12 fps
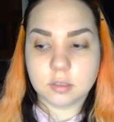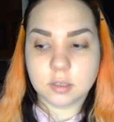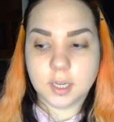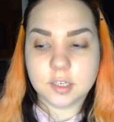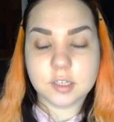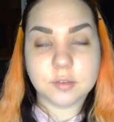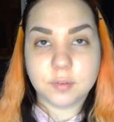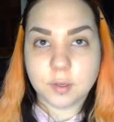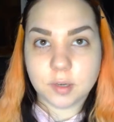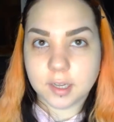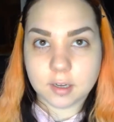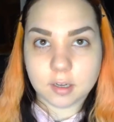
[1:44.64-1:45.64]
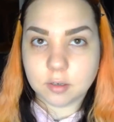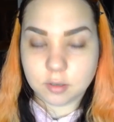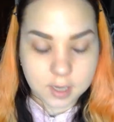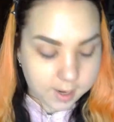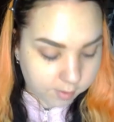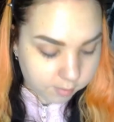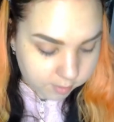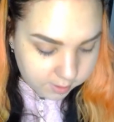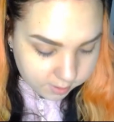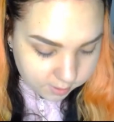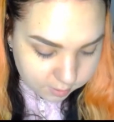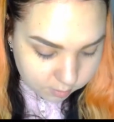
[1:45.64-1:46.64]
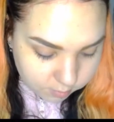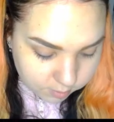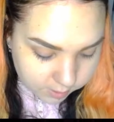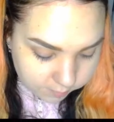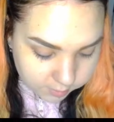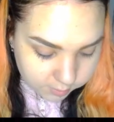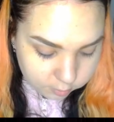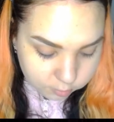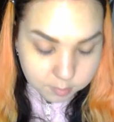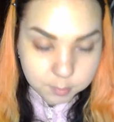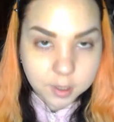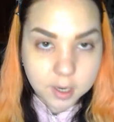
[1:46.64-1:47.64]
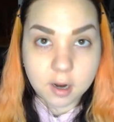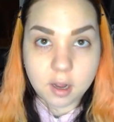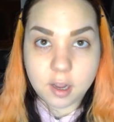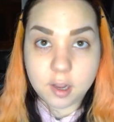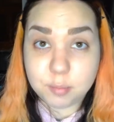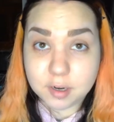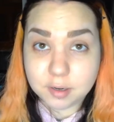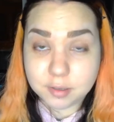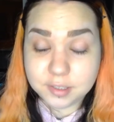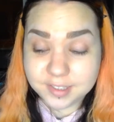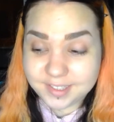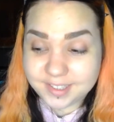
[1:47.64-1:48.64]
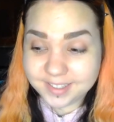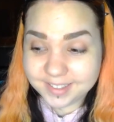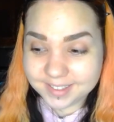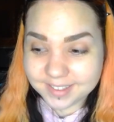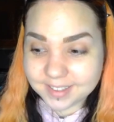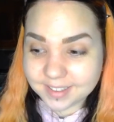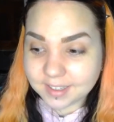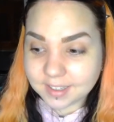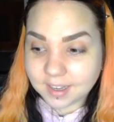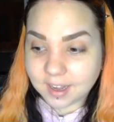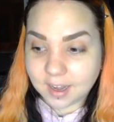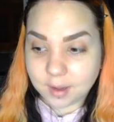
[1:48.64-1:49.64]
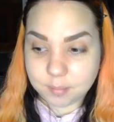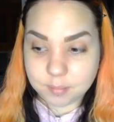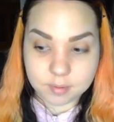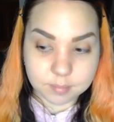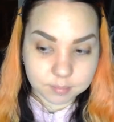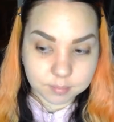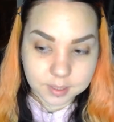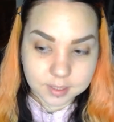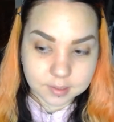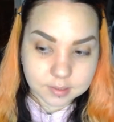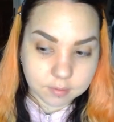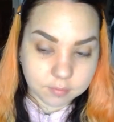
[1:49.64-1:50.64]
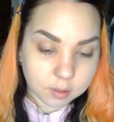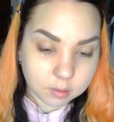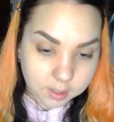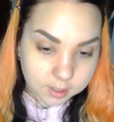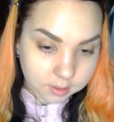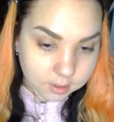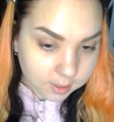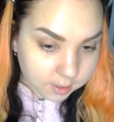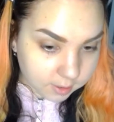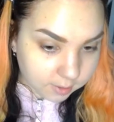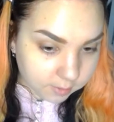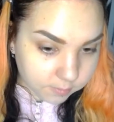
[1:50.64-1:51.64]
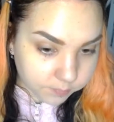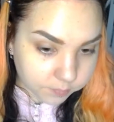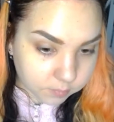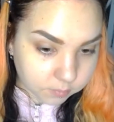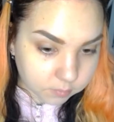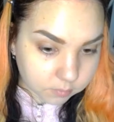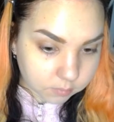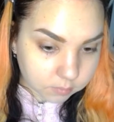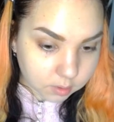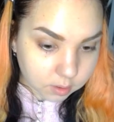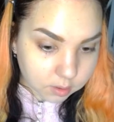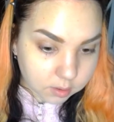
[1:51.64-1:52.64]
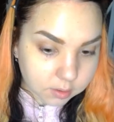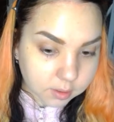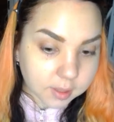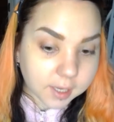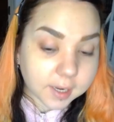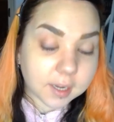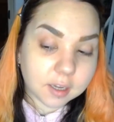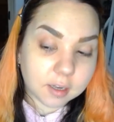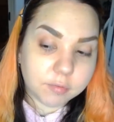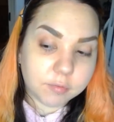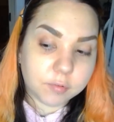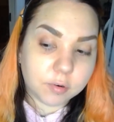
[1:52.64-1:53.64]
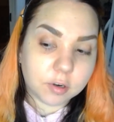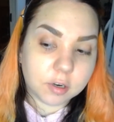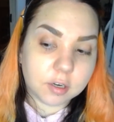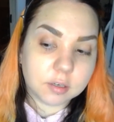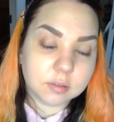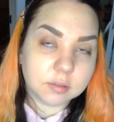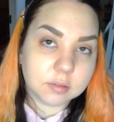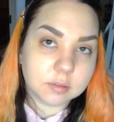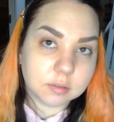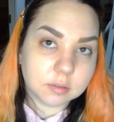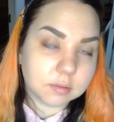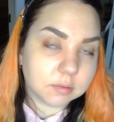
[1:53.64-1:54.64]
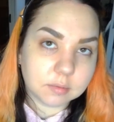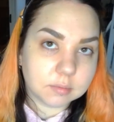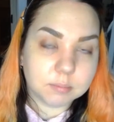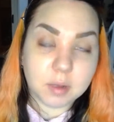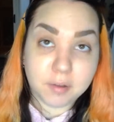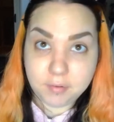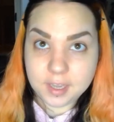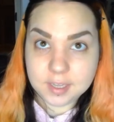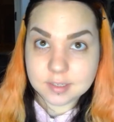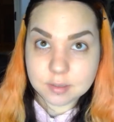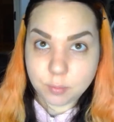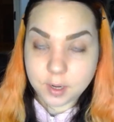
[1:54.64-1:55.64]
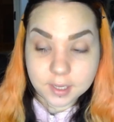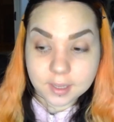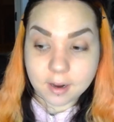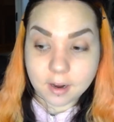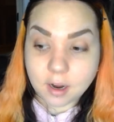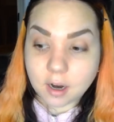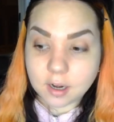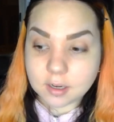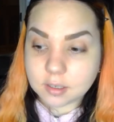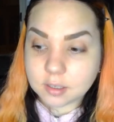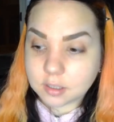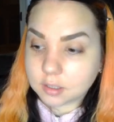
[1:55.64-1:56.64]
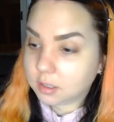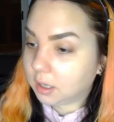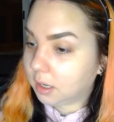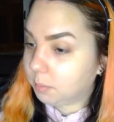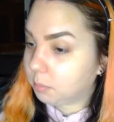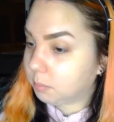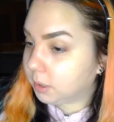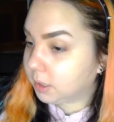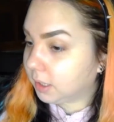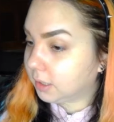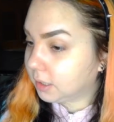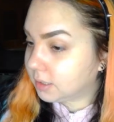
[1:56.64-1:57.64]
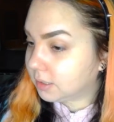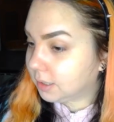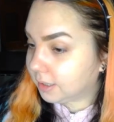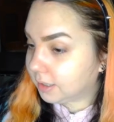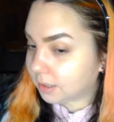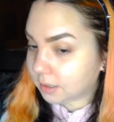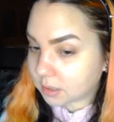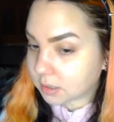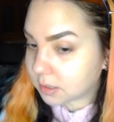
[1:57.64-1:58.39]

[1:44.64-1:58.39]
I just feel like I look angry whenever I do my eyebrows because I feel like they are thick enough for my face the way they are. But yeah, that is